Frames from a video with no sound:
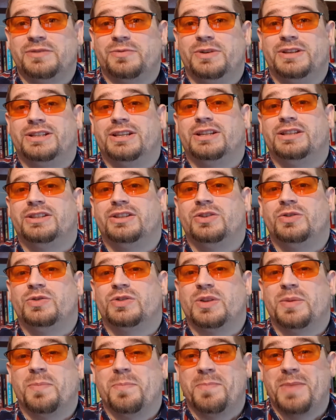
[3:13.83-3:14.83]
we tend to use
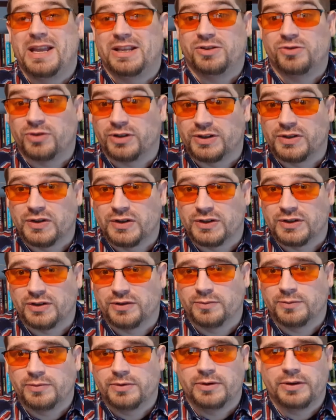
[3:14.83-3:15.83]
the metric
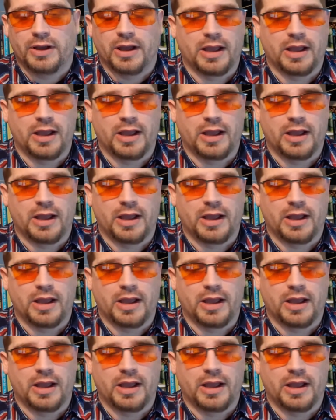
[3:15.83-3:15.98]
system,